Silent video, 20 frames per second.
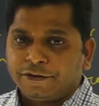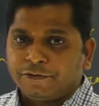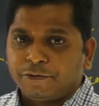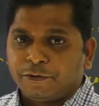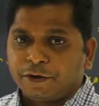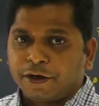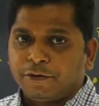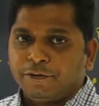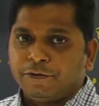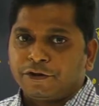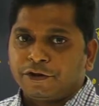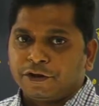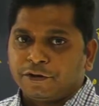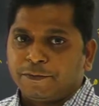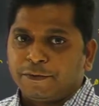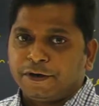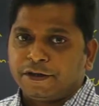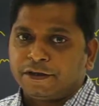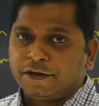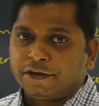okay, which is
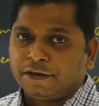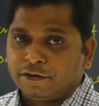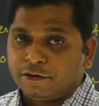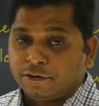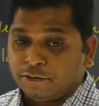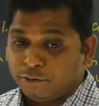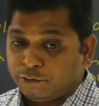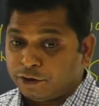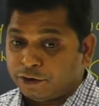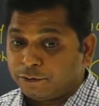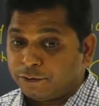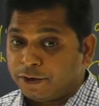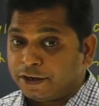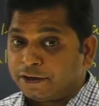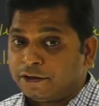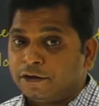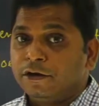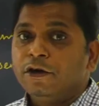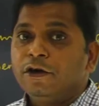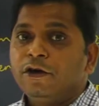present in the where
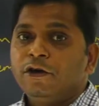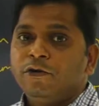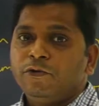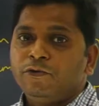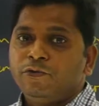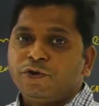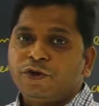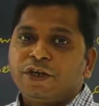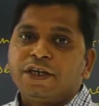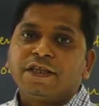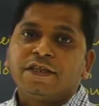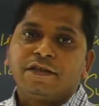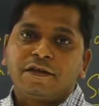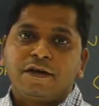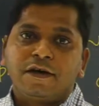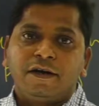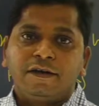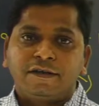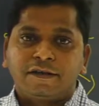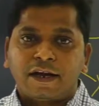the root is in
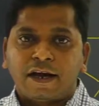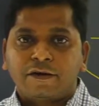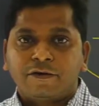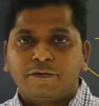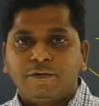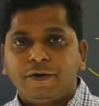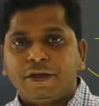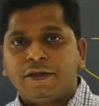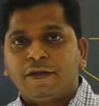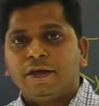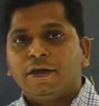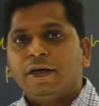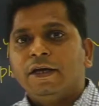contact with,